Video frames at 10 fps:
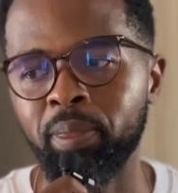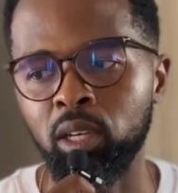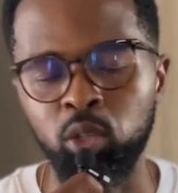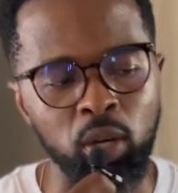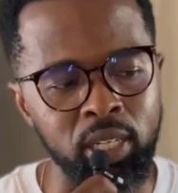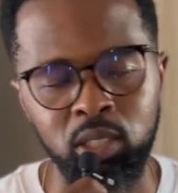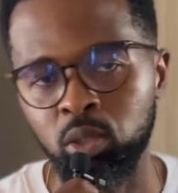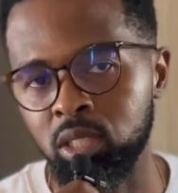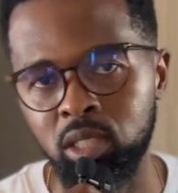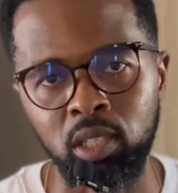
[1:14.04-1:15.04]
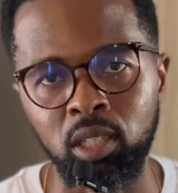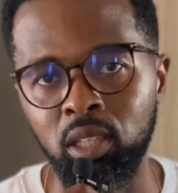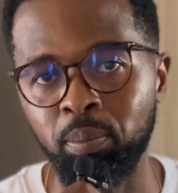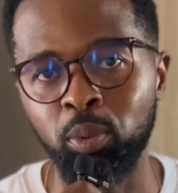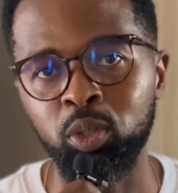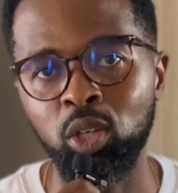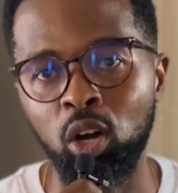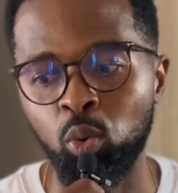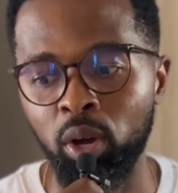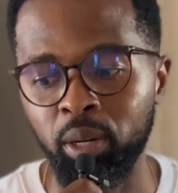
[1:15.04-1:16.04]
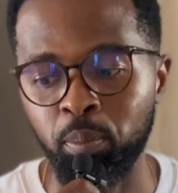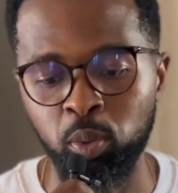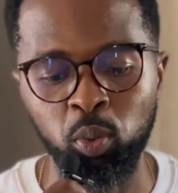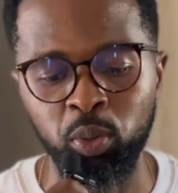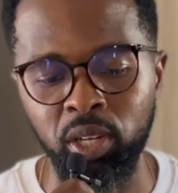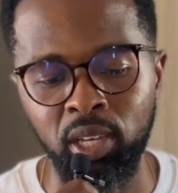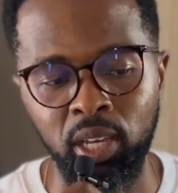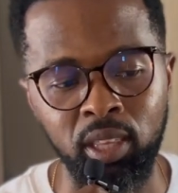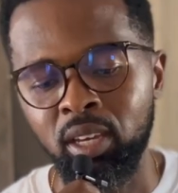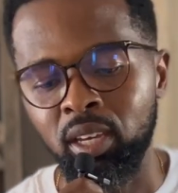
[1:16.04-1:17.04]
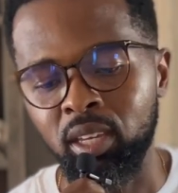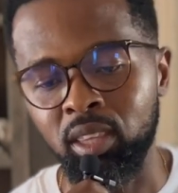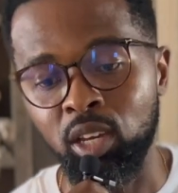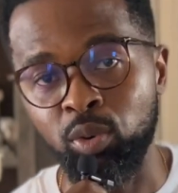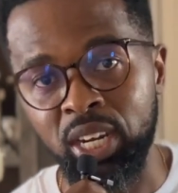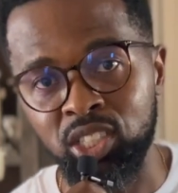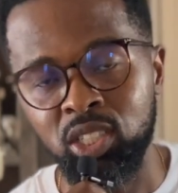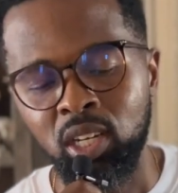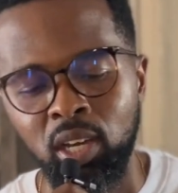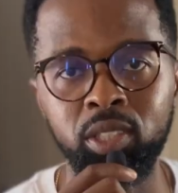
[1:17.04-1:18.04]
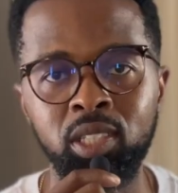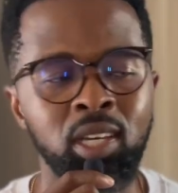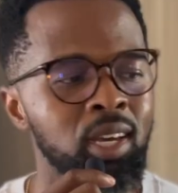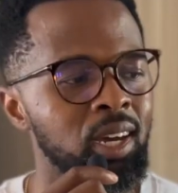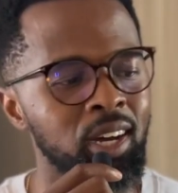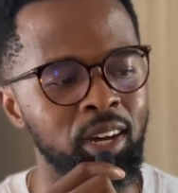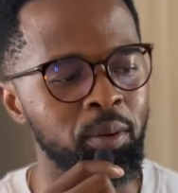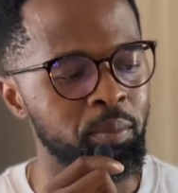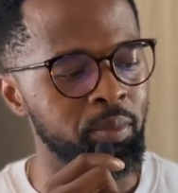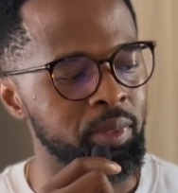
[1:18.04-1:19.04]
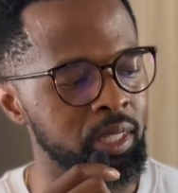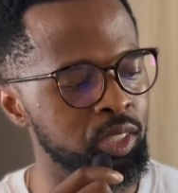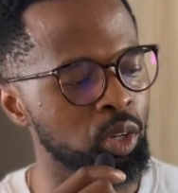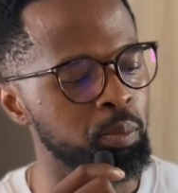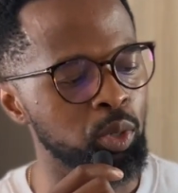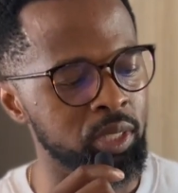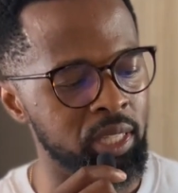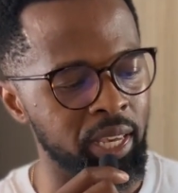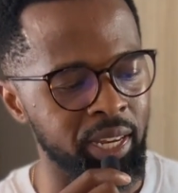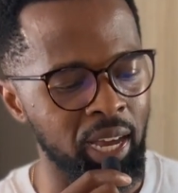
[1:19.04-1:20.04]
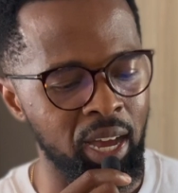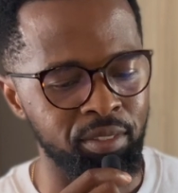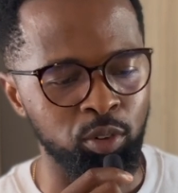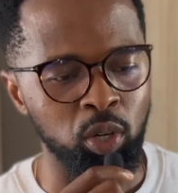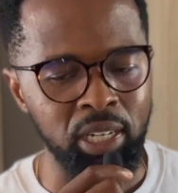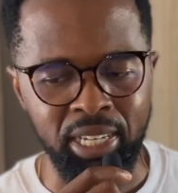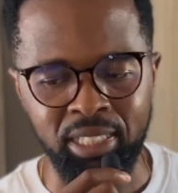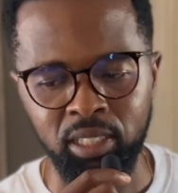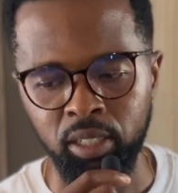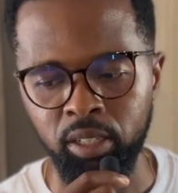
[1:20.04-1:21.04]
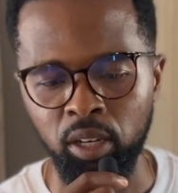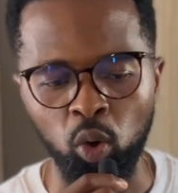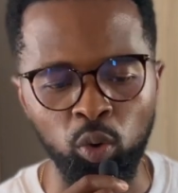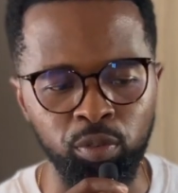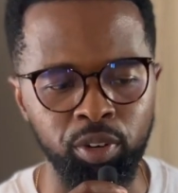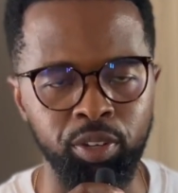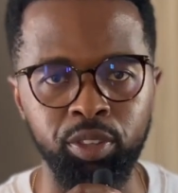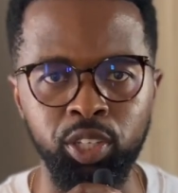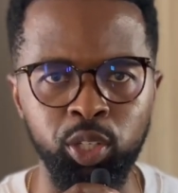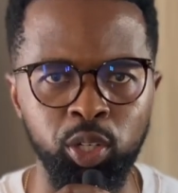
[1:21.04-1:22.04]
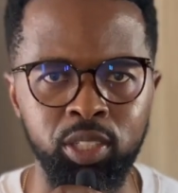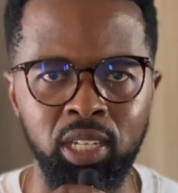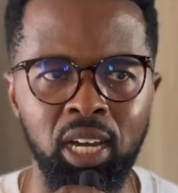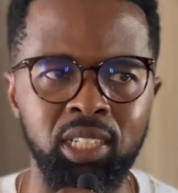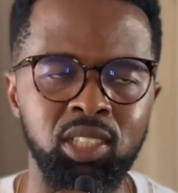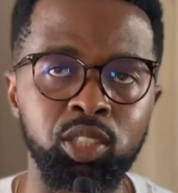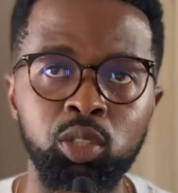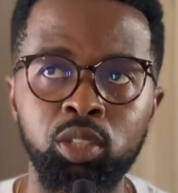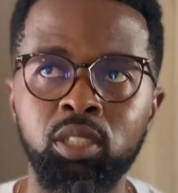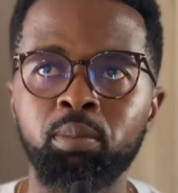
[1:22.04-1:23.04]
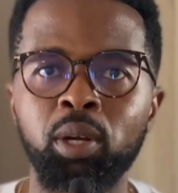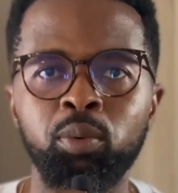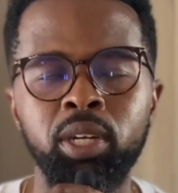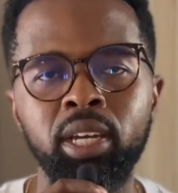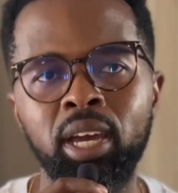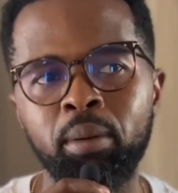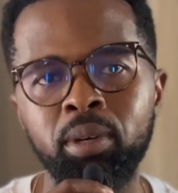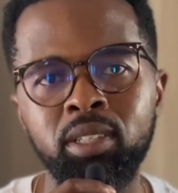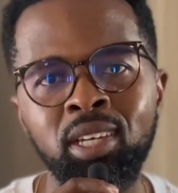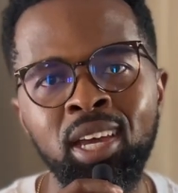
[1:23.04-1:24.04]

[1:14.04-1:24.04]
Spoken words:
as you can see, the books are quite broad in their range. These are books that I've collected over the years. I actually started my reading habit